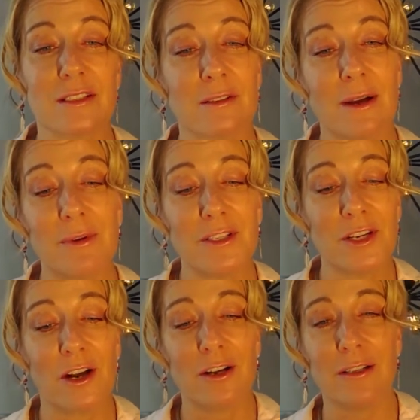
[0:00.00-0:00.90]
So I want to
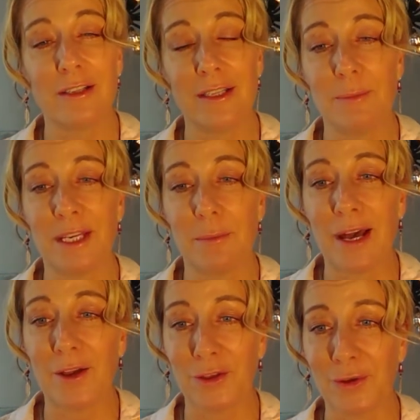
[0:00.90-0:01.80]
talk a little bit
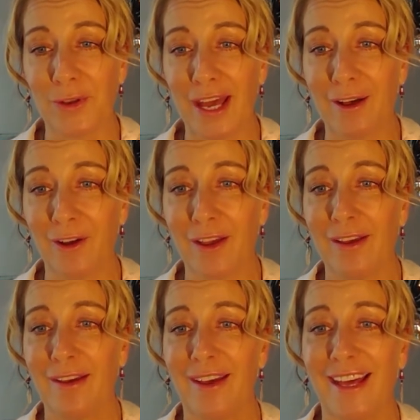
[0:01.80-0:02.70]
about you now.
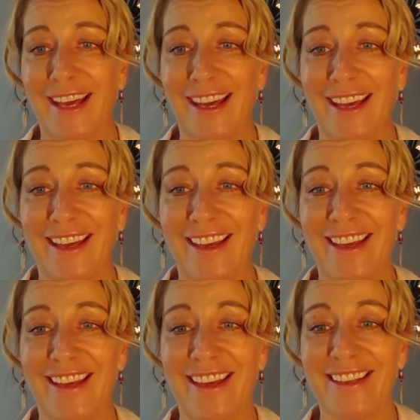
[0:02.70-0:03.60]

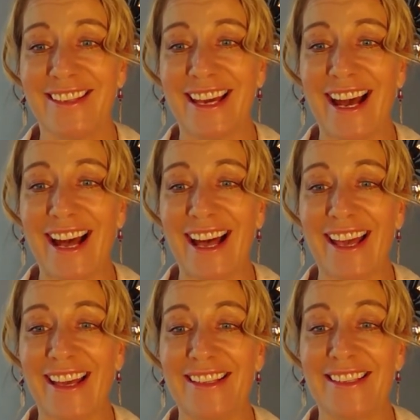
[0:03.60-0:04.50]
And hi,
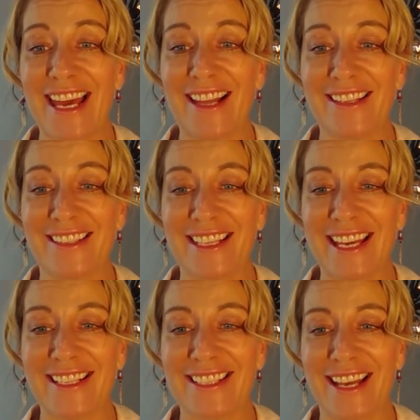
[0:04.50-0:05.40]
and Dallas,
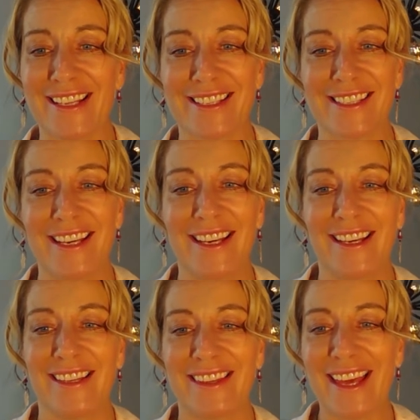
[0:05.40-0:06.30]
Texas.
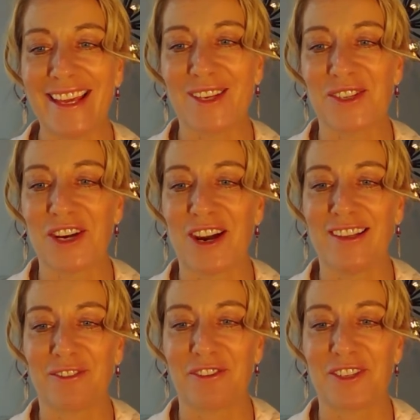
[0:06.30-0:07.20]
Thank you,
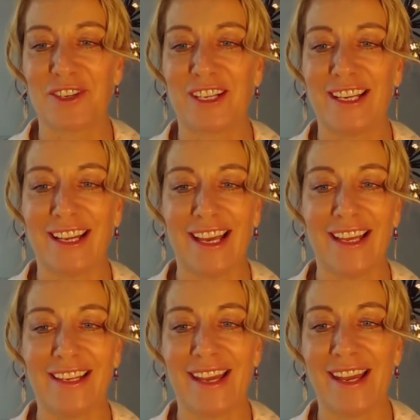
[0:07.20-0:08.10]
Charlotte, for joining.
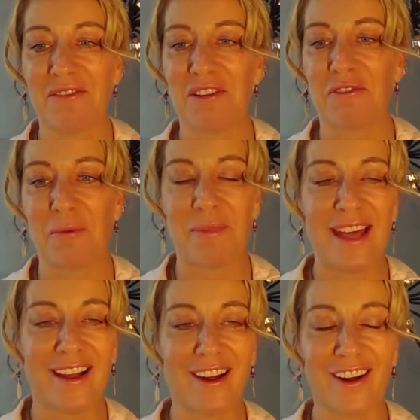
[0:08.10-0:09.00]
And Eva from
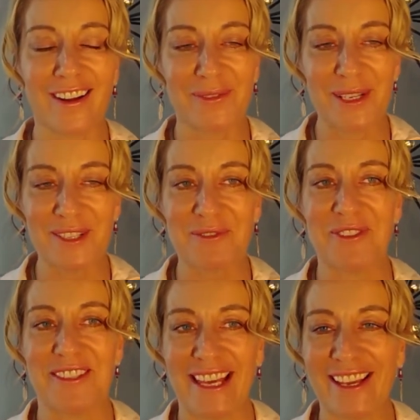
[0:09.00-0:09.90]
Bangkok.
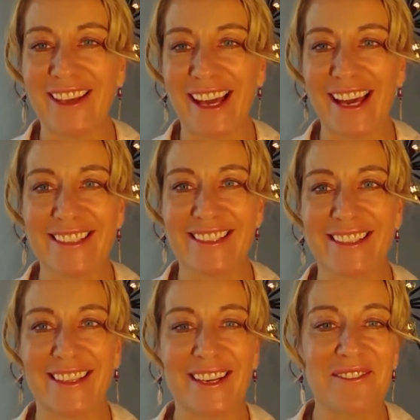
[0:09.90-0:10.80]
Wonderful. Thank you, guys.
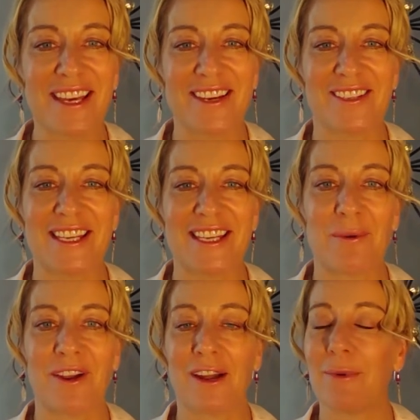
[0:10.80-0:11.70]
Love that you're saying
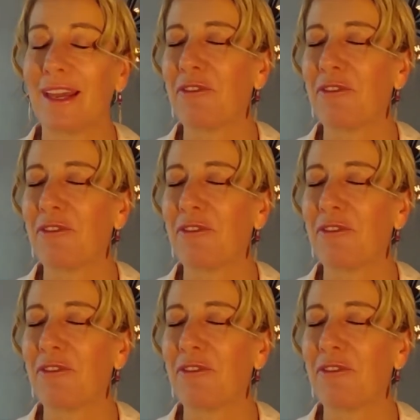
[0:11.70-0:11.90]
where you're coming.